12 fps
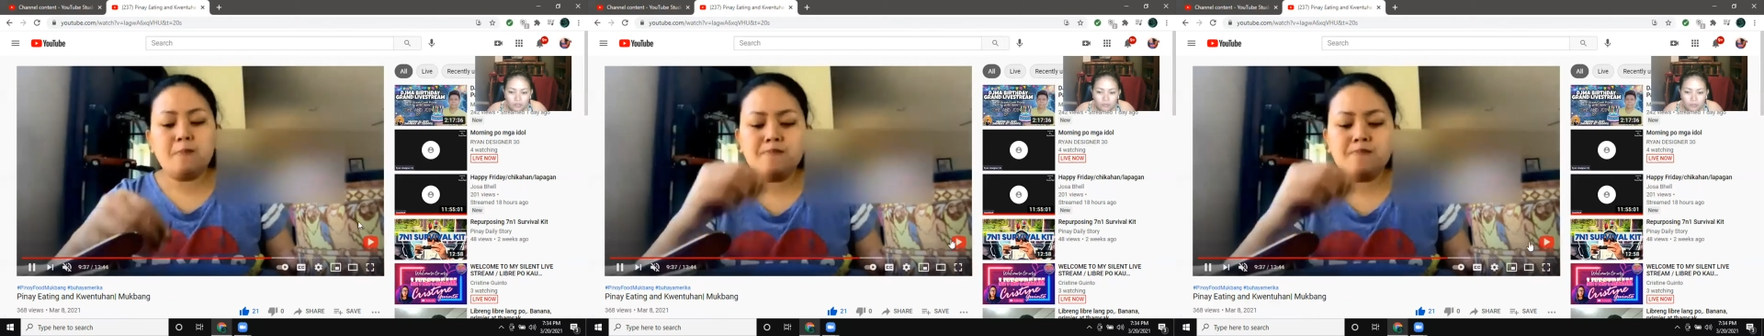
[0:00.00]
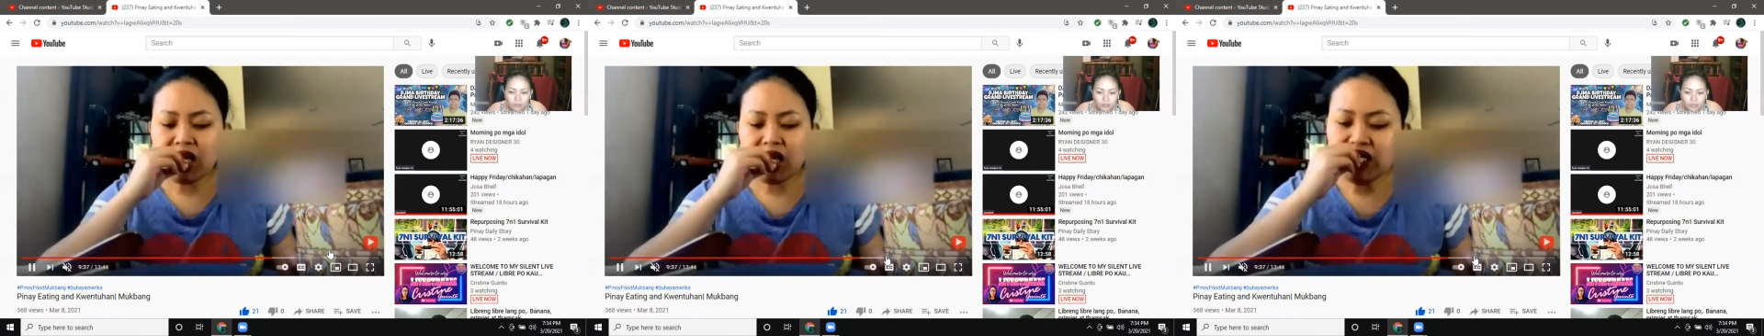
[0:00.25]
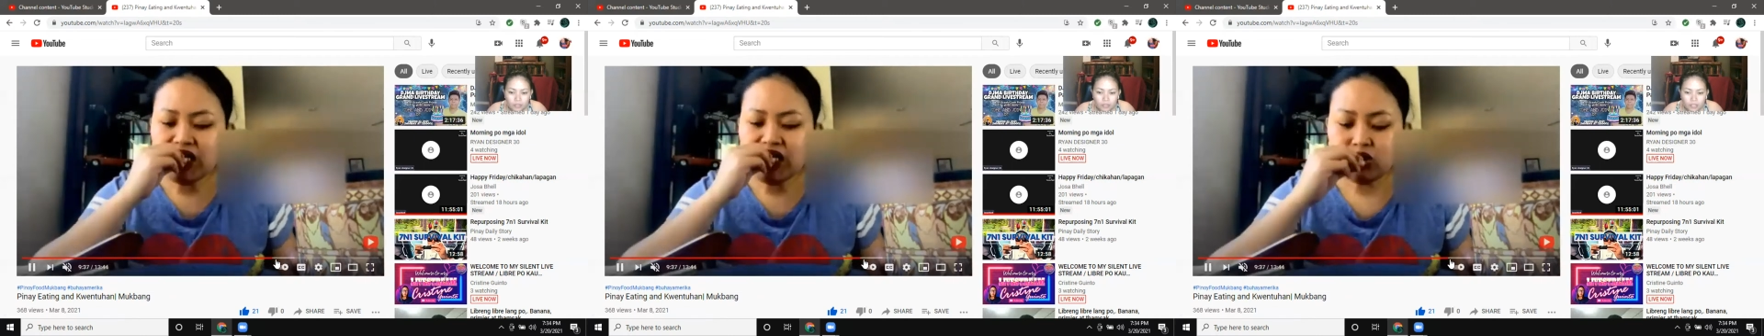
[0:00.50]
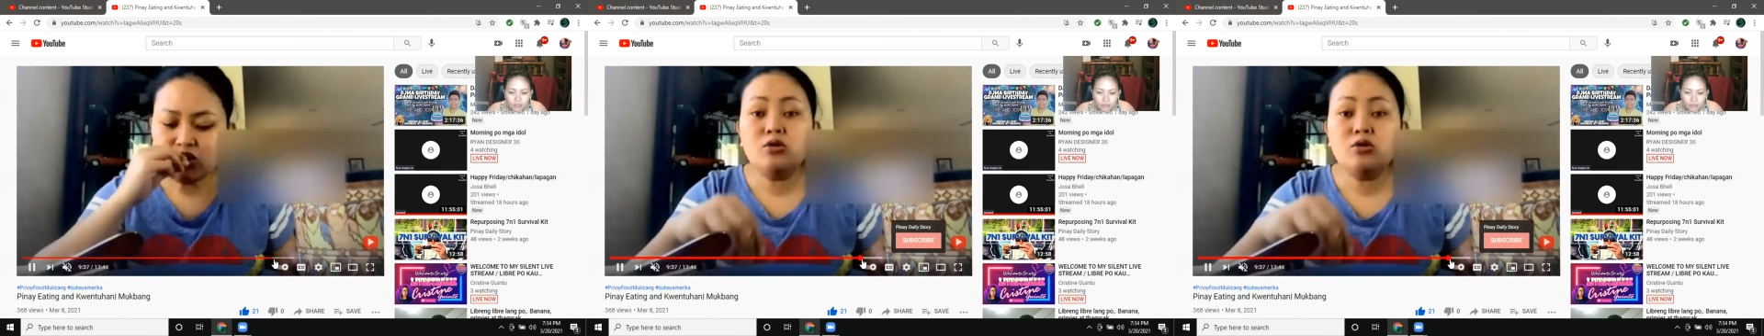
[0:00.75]
But on the
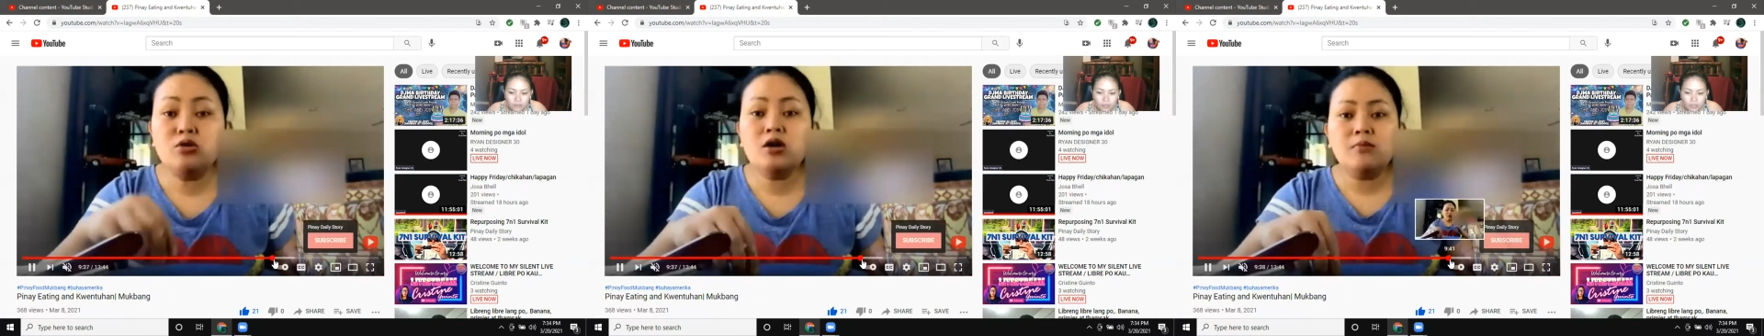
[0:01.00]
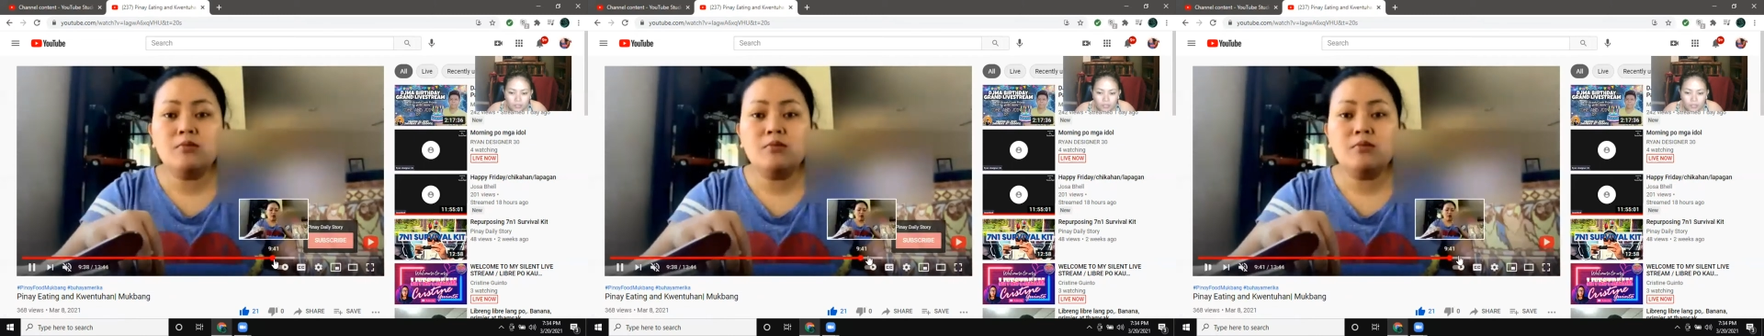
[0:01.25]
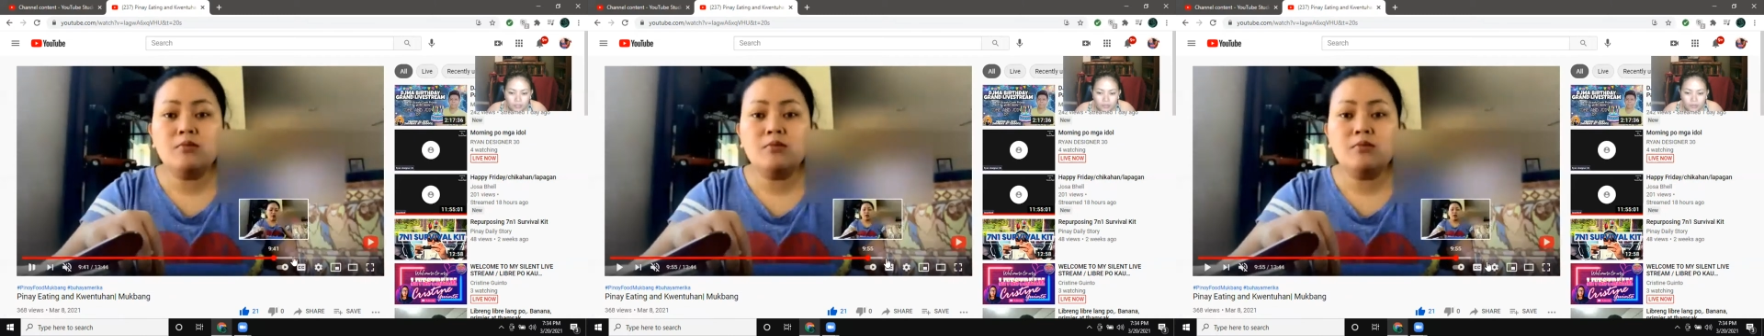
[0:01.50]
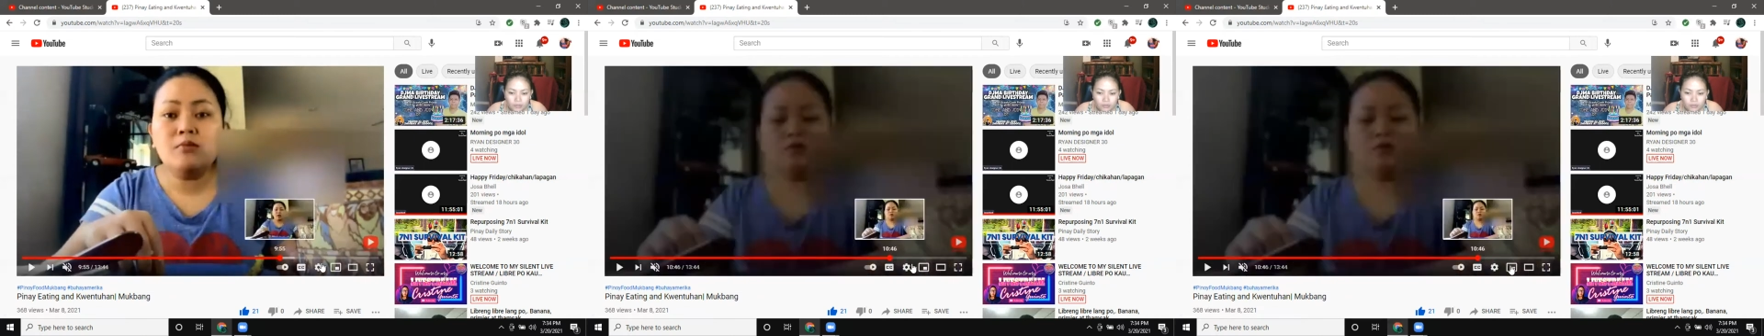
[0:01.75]
latter part here,